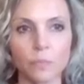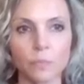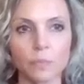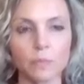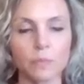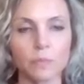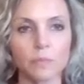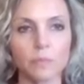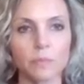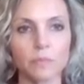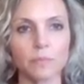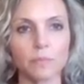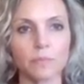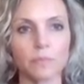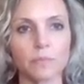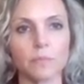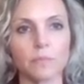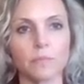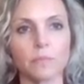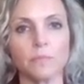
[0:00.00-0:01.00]

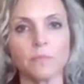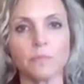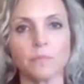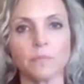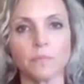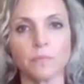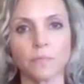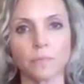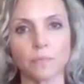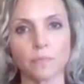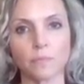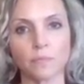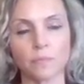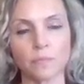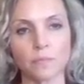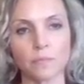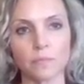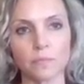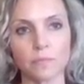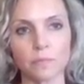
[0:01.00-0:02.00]

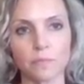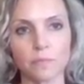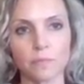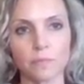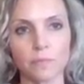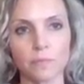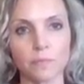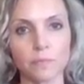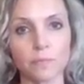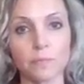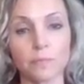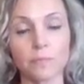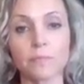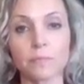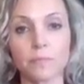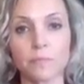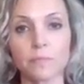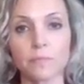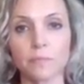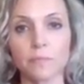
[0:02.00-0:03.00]

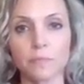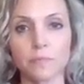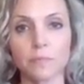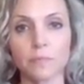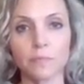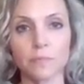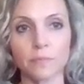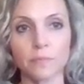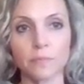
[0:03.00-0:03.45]
(not speaking)